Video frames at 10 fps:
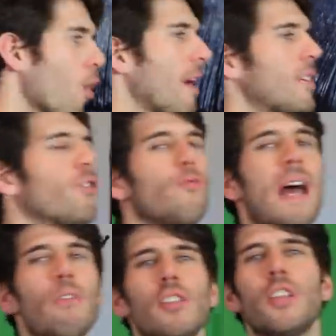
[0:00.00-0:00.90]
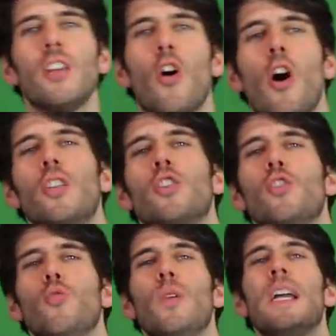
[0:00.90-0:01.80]
All right, so now let's get on
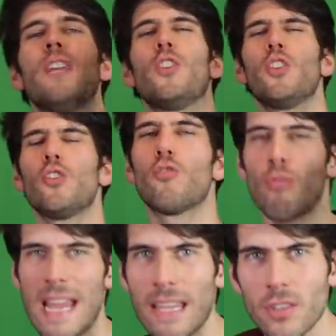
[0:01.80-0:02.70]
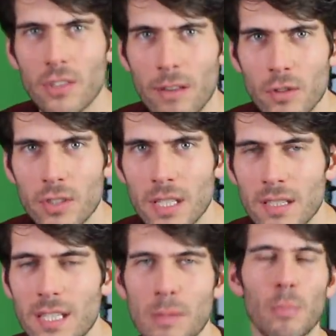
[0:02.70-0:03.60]
to the strengths of the
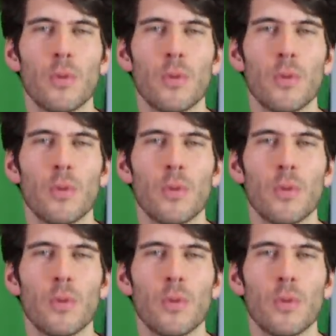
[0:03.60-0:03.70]
16